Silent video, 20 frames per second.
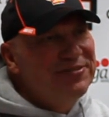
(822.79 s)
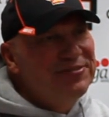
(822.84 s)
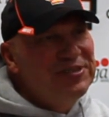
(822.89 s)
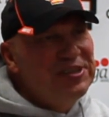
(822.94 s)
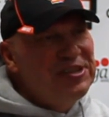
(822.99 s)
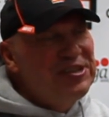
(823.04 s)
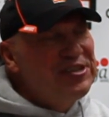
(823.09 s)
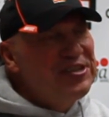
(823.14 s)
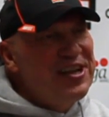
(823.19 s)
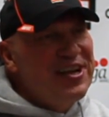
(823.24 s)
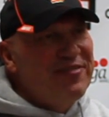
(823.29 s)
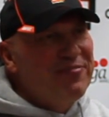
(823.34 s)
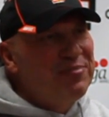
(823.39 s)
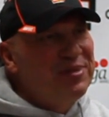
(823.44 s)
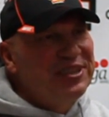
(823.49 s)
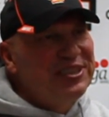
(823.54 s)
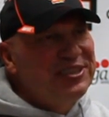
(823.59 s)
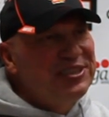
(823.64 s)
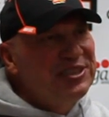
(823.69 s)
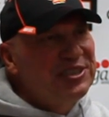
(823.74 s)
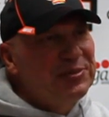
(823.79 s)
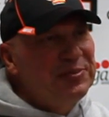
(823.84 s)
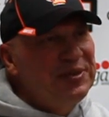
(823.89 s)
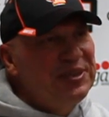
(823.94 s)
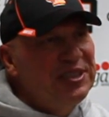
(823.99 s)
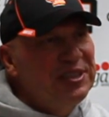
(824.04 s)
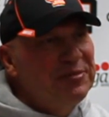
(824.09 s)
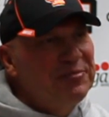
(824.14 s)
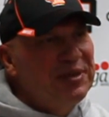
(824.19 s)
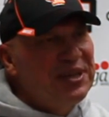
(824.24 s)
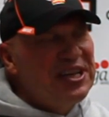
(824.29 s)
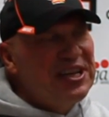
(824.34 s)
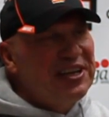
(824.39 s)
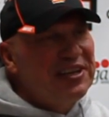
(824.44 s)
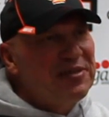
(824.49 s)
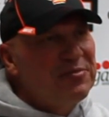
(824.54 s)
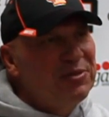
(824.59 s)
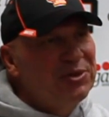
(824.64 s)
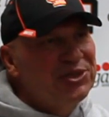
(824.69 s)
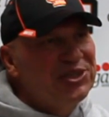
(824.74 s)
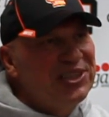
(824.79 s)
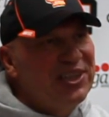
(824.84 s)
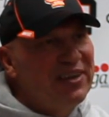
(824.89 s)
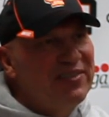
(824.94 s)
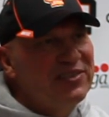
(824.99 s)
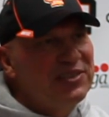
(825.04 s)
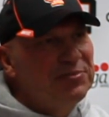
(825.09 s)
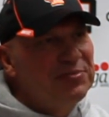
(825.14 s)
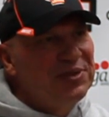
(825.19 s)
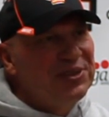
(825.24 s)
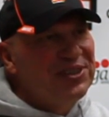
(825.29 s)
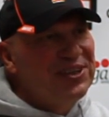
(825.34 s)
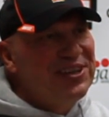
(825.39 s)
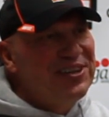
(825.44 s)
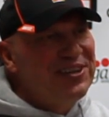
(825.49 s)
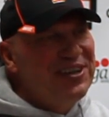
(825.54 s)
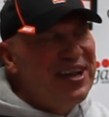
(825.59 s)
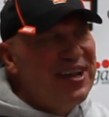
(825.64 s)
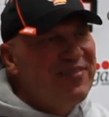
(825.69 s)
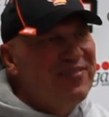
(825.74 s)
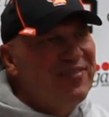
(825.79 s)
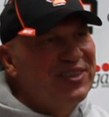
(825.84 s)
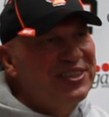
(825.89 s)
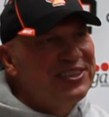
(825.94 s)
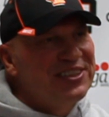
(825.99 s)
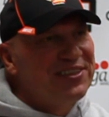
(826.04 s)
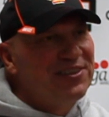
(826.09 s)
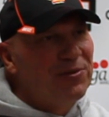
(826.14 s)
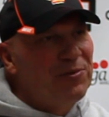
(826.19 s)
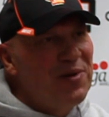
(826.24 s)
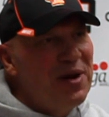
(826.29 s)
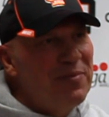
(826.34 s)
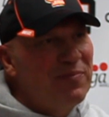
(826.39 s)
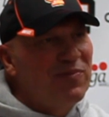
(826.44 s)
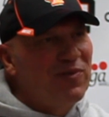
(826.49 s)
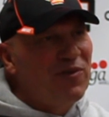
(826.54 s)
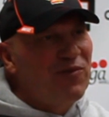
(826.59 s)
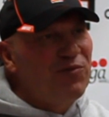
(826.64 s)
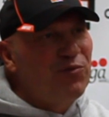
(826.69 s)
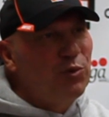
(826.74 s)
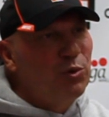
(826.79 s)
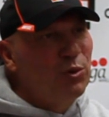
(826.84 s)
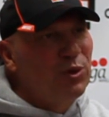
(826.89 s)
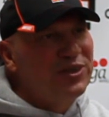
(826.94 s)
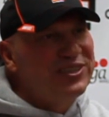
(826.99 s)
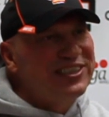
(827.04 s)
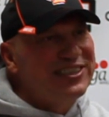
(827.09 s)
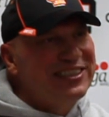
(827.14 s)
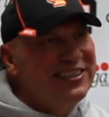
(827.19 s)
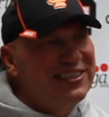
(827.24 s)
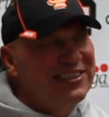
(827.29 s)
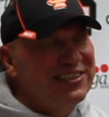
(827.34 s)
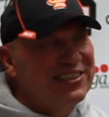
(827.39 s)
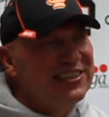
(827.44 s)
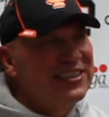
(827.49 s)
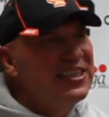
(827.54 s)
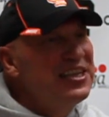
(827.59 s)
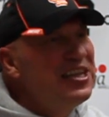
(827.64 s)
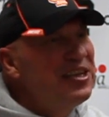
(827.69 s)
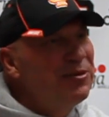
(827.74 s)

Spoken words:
He didn't have blazing speed, but he got the most out of his ability on every single rep for 4 seasons,